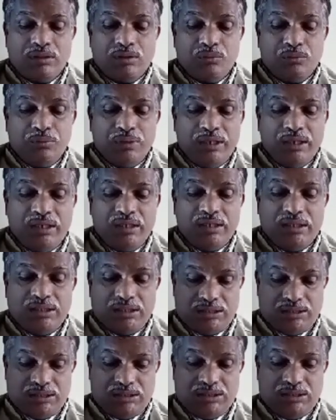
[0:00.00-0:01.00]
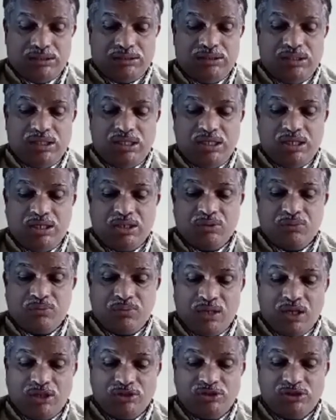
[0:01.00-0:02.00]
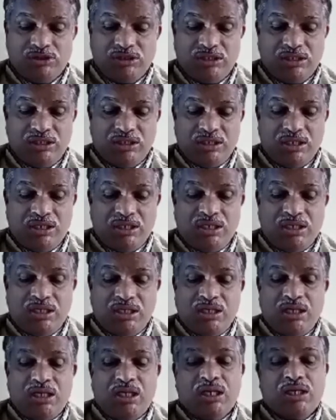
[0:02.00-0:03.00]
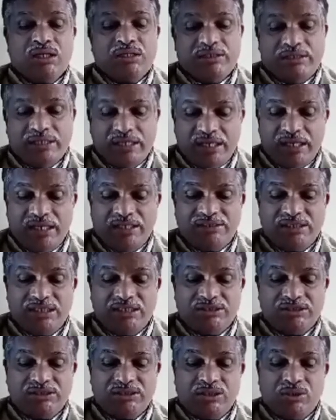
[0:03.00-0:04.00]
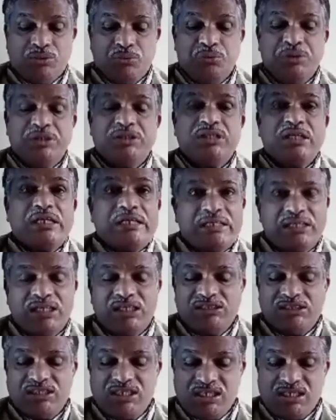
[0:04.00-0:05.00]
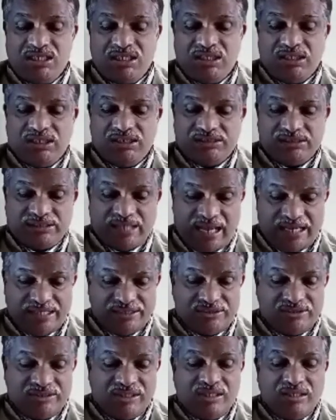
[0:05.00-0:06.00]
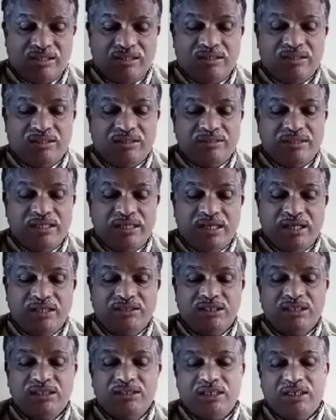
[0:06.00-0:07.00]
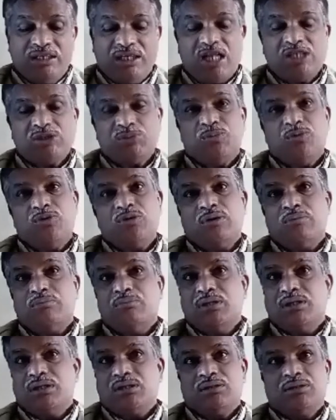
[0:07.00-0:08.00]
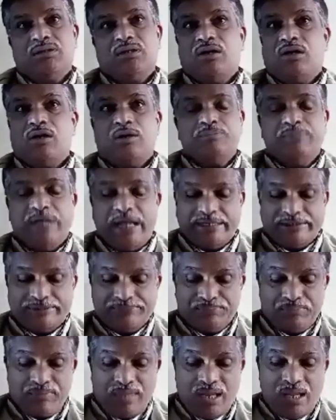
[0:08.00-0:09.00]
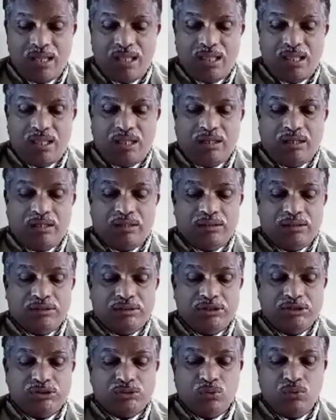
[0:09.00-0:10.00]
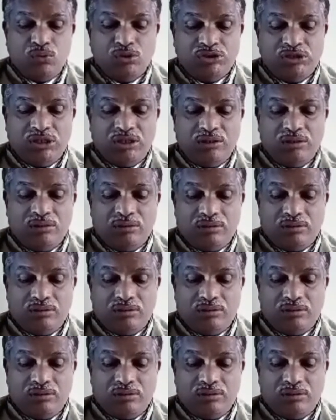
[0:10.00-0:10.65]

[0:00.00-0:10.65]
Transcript: will the velocity decreases with increasing size, decreasing the transport number of that. The solution